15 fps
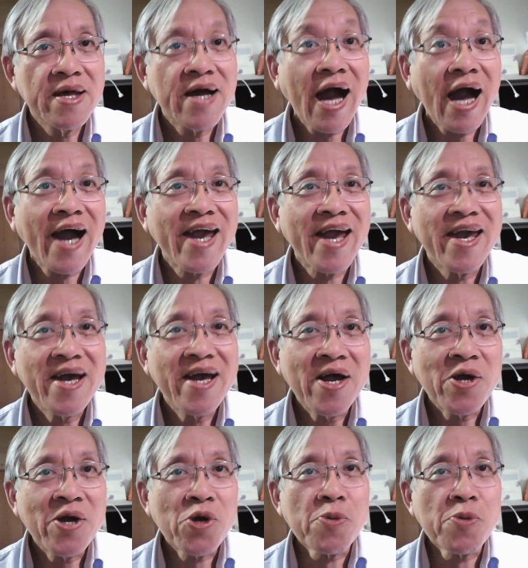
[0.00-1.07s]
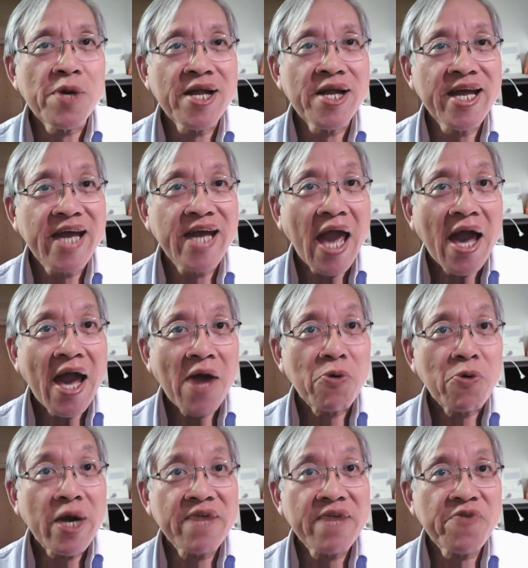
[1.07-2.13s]
Hi, Herbert Lee.
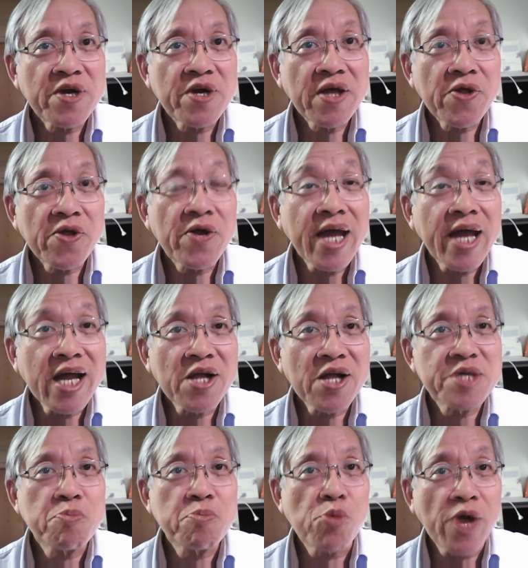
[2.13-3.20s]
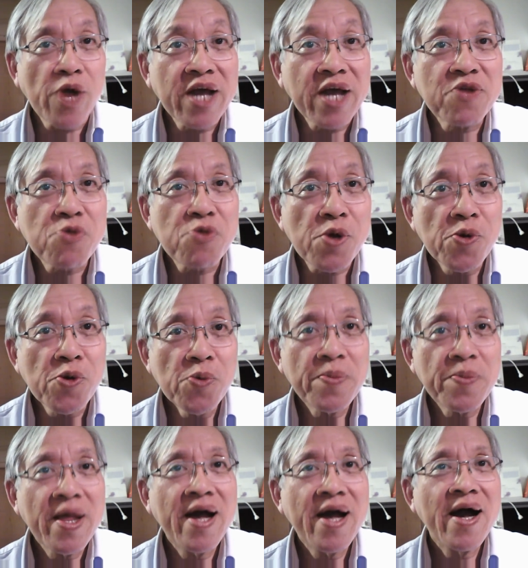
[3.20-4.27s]
Ready for another English breakthrough?
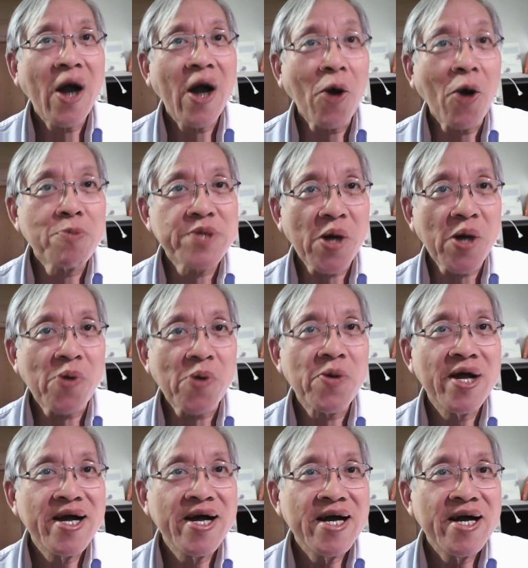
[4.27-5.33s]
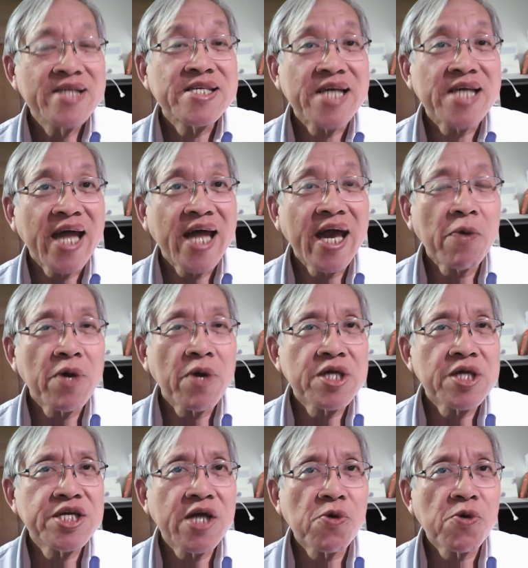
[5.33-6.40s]
Hope so. Today I want to
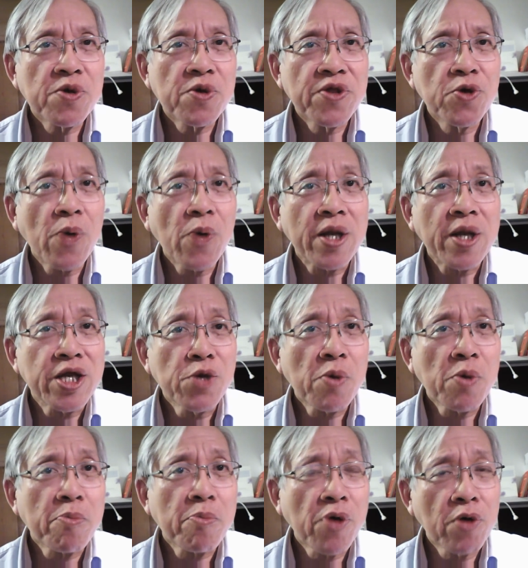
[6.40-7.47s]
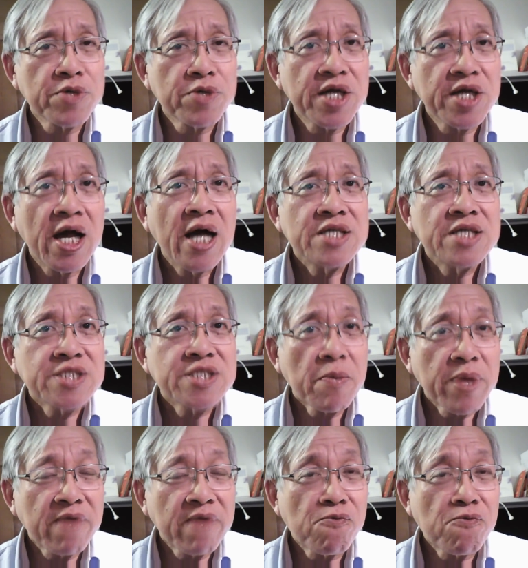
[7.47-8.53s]
share with you a new approach,
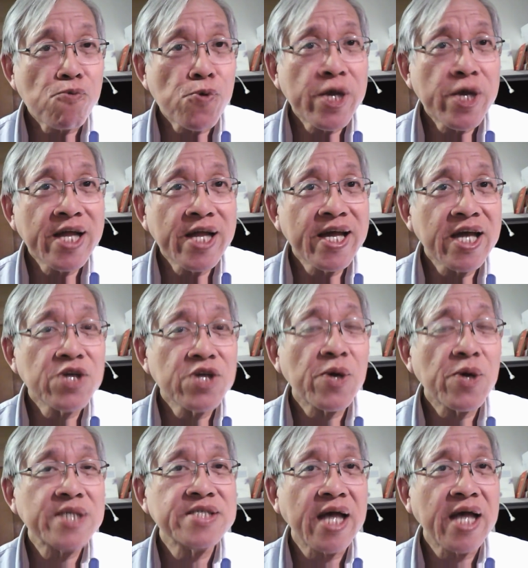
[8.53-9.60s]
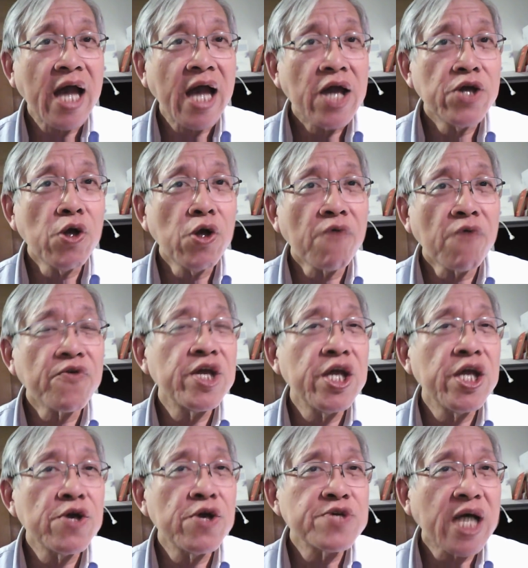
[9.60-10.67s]
something really interesting. You know, for
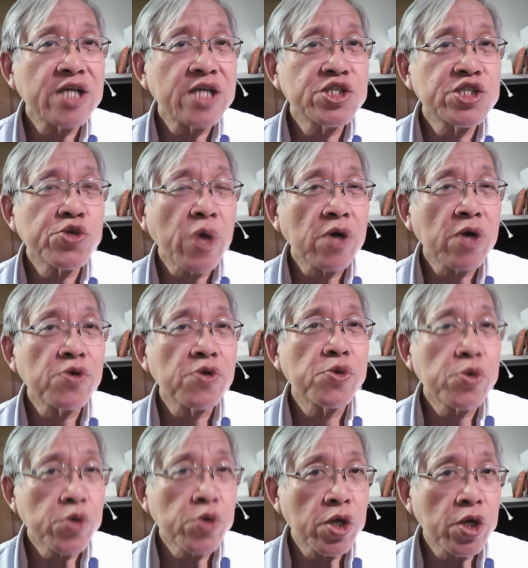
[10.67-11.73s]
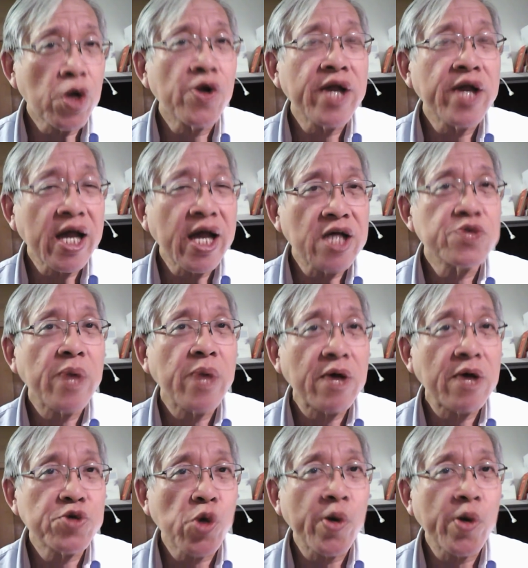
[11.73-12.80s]
years I struggled to learn English when I was
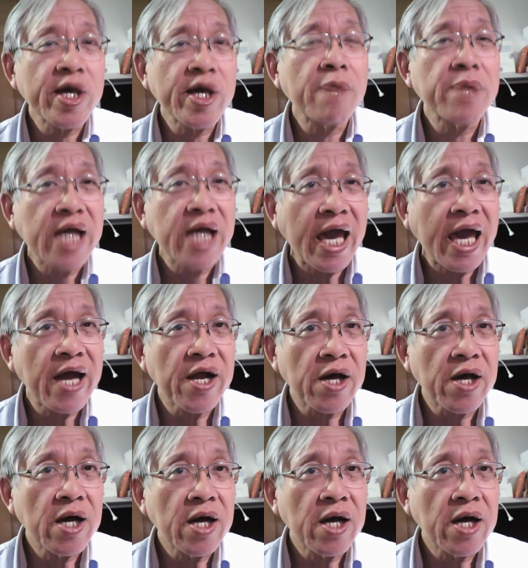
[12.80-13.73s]
growing up in Canada.